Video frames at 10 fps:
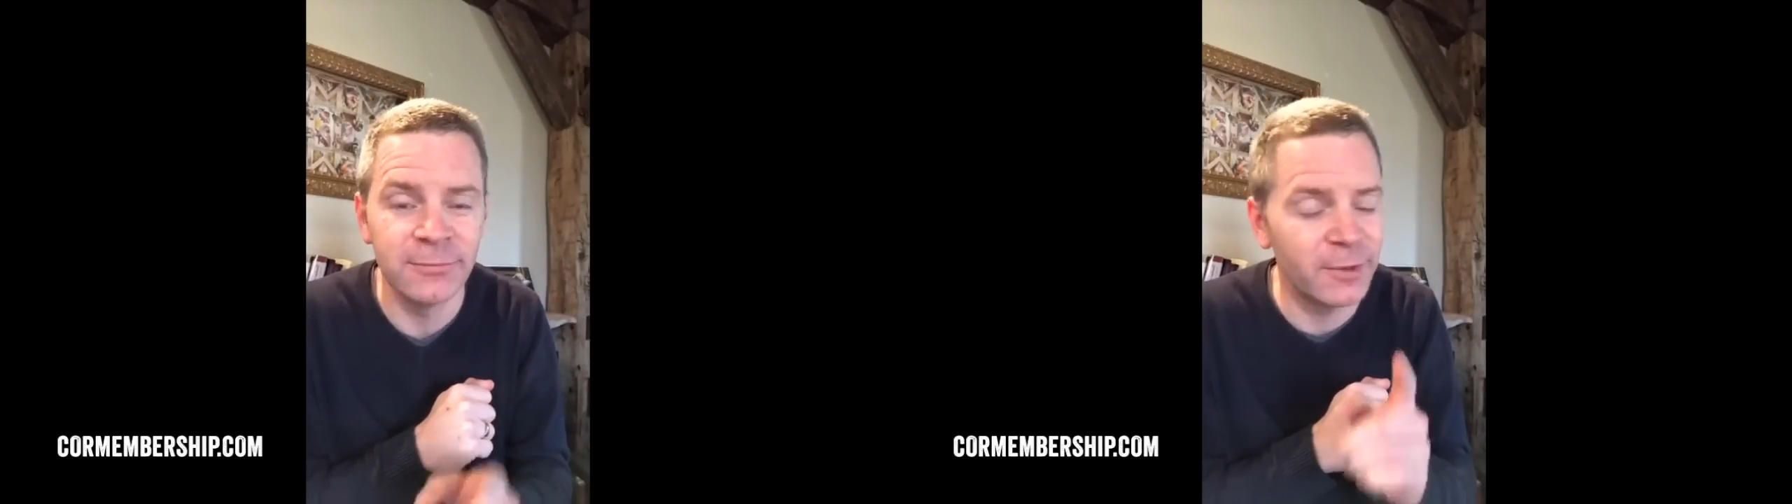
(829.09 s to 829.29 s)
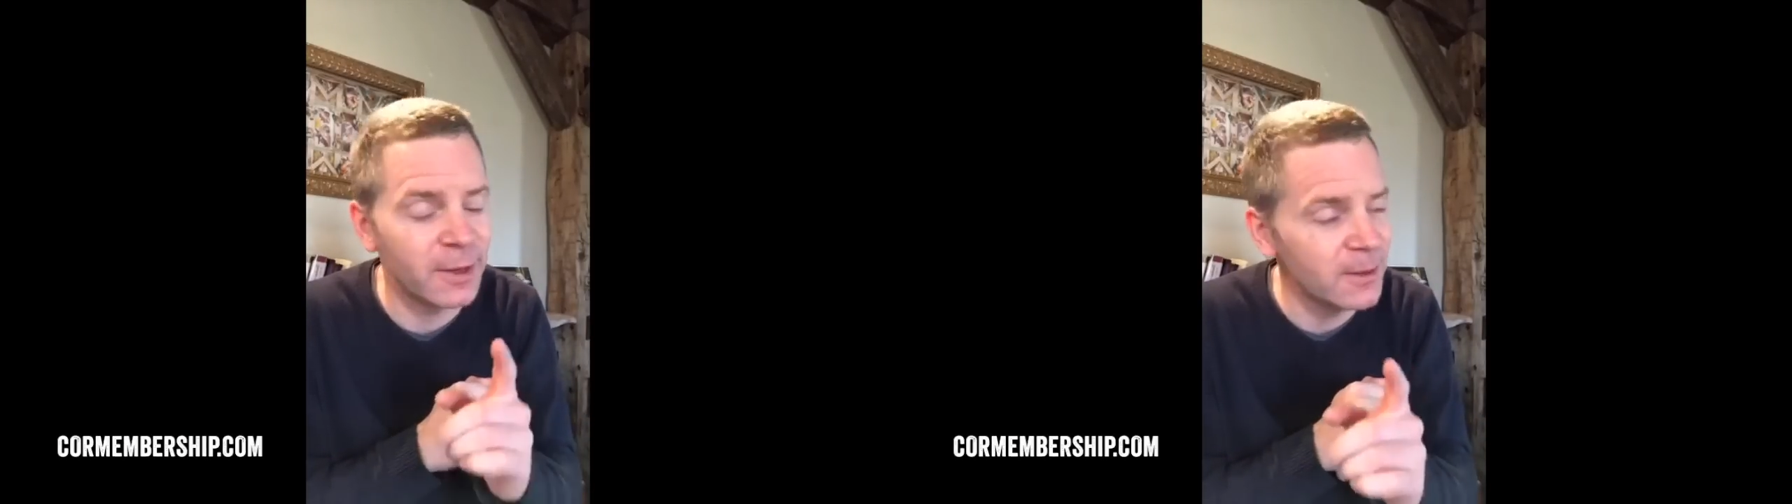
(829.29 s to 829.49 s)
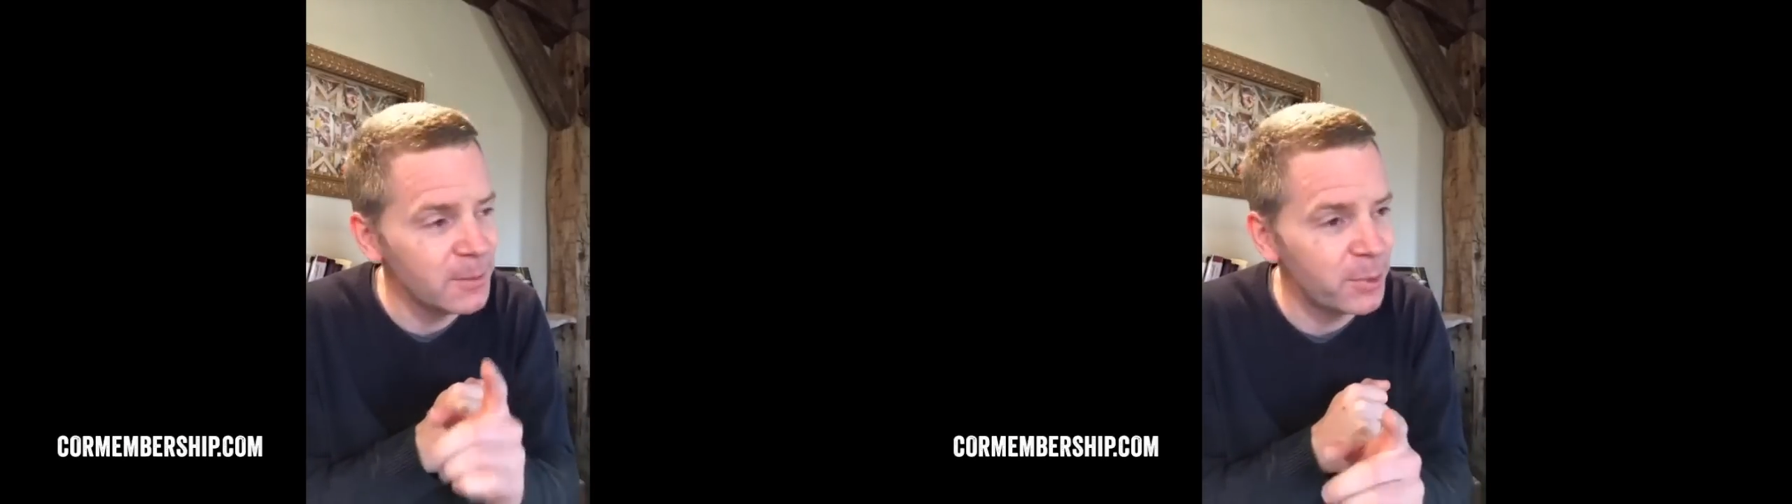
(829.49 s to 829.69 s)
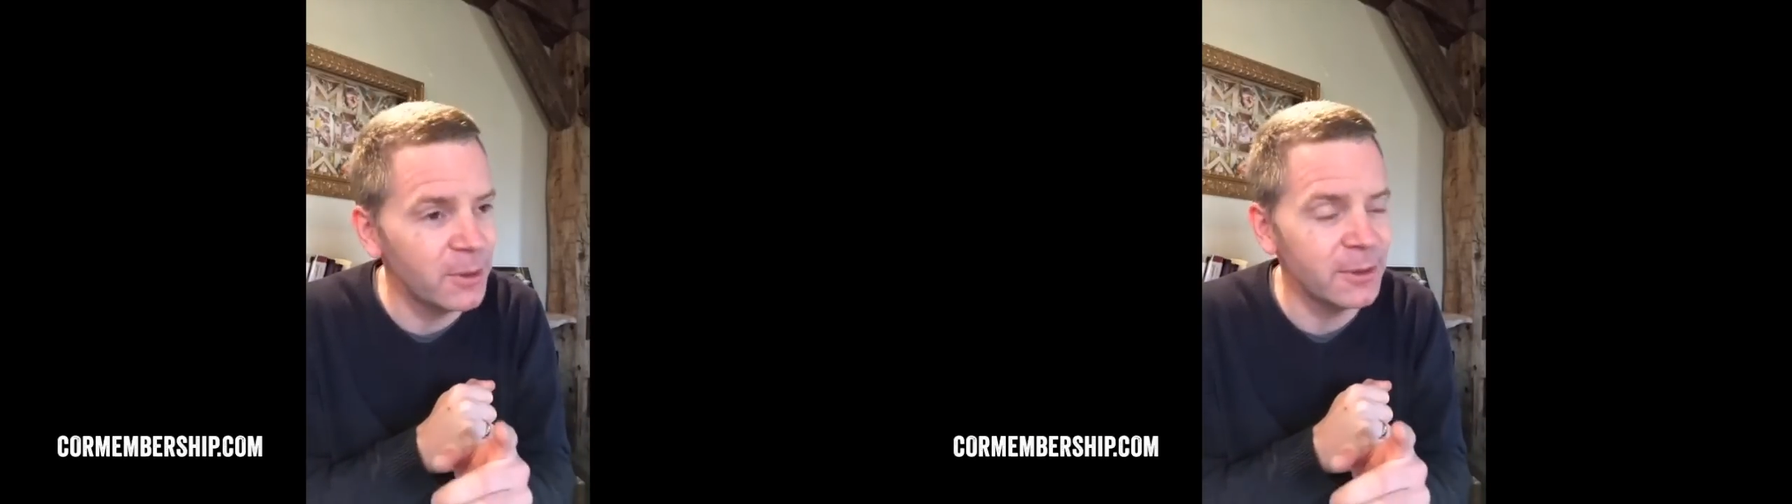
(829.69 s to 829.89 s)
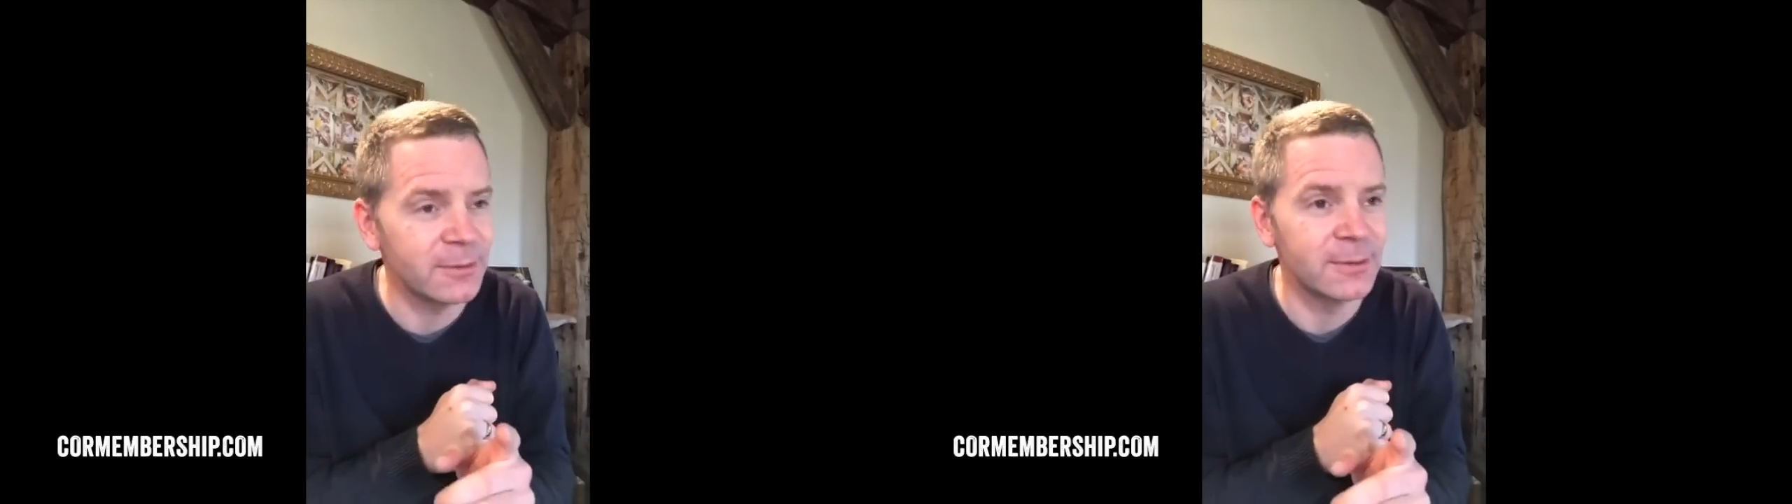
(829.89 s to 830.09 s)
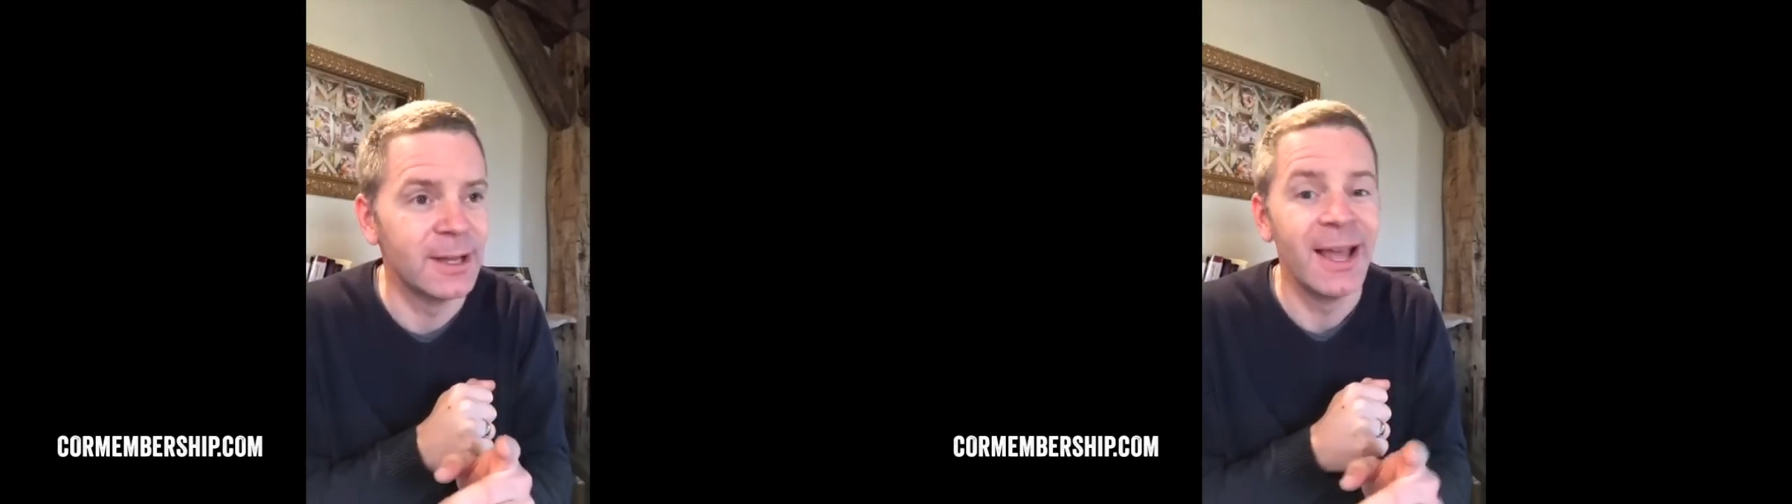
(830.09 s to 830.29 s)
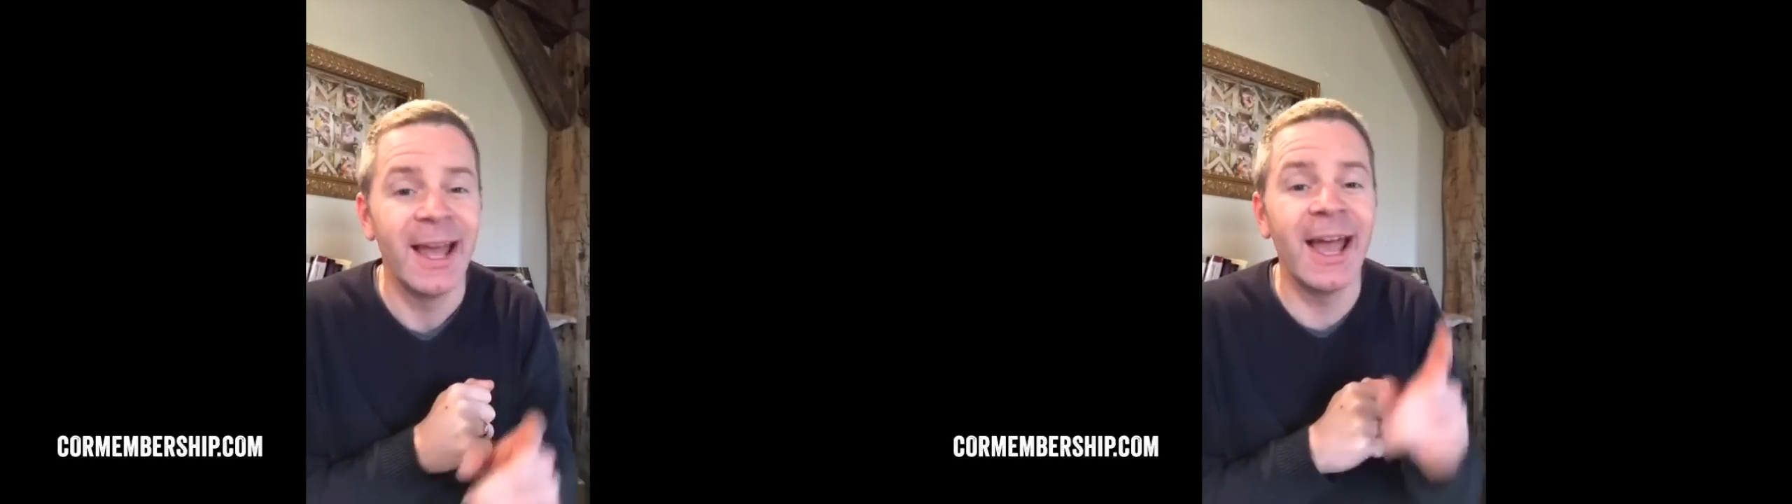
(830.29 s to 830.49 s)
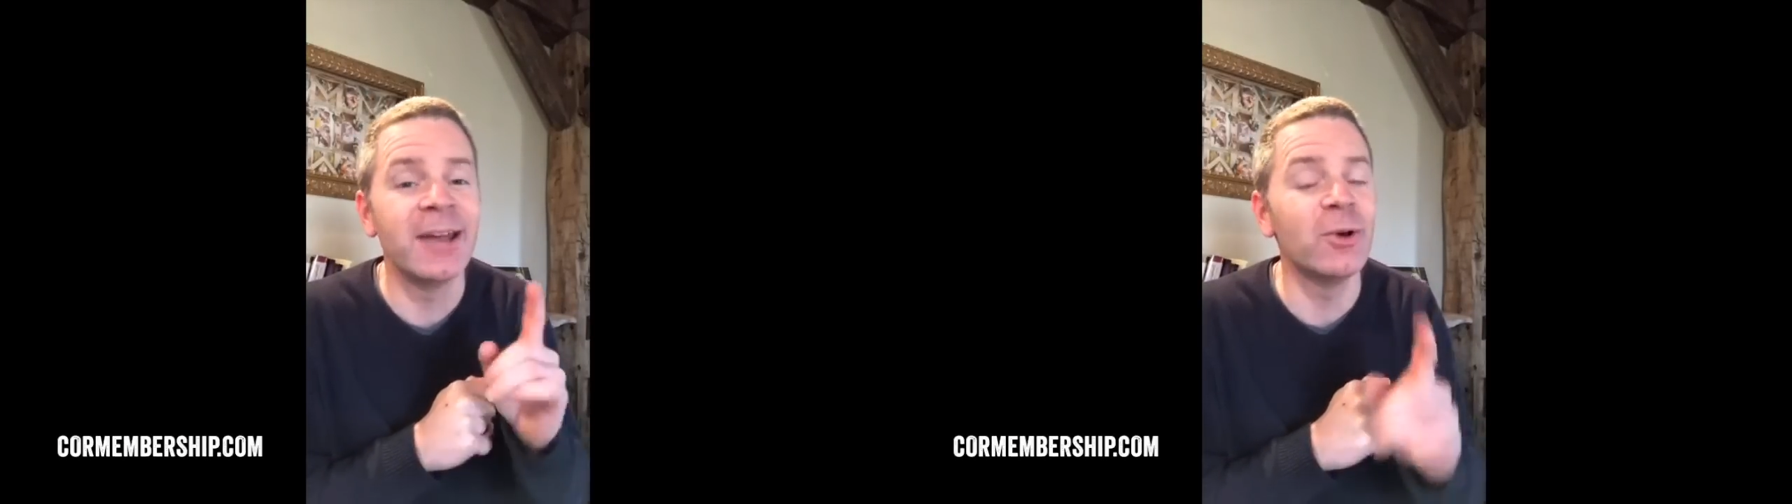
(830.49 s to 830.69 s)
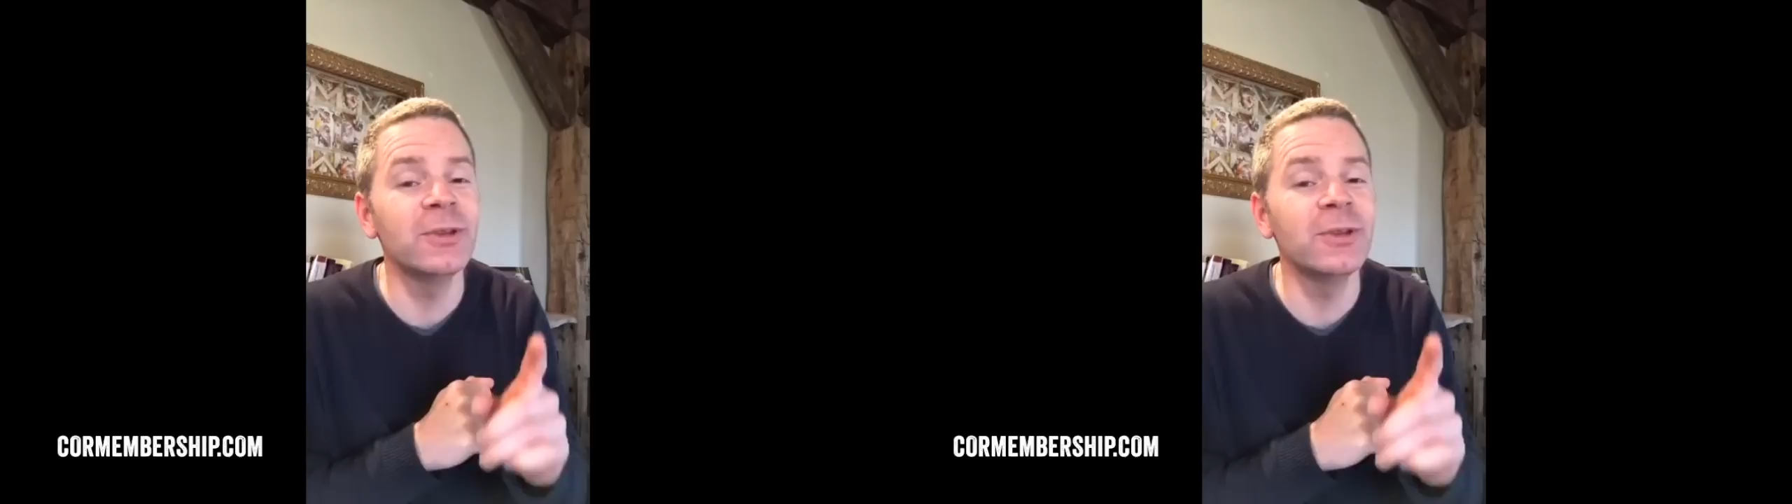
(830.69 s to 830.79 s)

Very important. And